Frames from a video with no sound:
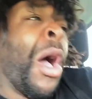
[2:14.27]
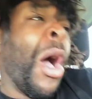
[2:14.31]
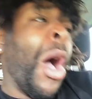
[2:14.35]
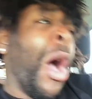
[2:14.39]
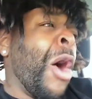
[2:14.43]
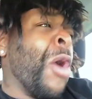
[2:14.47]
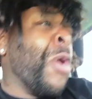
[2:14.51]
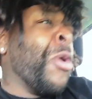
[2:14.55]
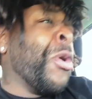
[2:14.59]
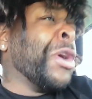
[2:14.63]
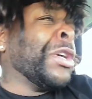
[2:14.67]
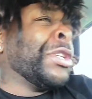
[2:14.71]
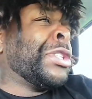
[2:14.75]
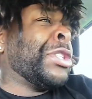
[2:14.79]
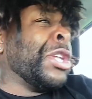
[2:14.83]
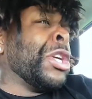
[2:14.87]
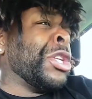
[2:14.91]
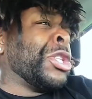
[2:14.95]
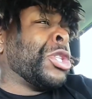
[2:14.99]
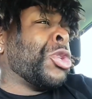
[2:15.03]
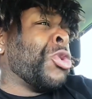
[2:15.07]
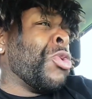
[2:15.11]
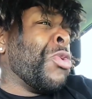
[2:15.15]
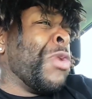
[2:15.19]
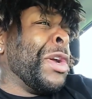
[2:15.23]
August the
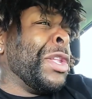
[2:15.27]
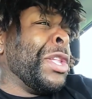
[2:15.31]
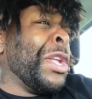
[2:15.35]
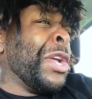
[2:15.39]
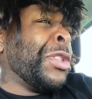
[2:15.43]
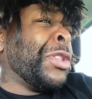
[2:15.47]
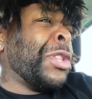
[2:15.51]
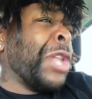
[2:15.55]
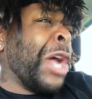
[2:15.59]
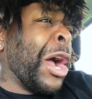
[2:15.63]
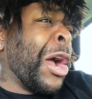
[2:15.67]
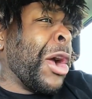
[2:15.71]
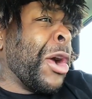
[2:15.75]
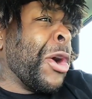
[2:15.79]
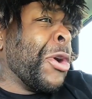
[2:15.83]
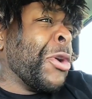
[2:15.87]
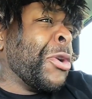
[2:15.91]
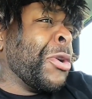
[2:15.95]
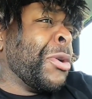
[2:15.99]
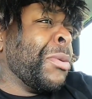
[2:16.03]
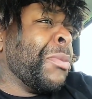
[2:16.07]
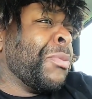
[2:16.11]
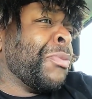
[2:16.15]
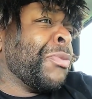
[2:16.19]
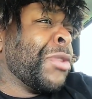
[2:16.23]

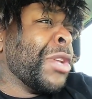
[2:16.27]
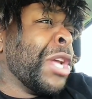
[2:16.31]
23rd,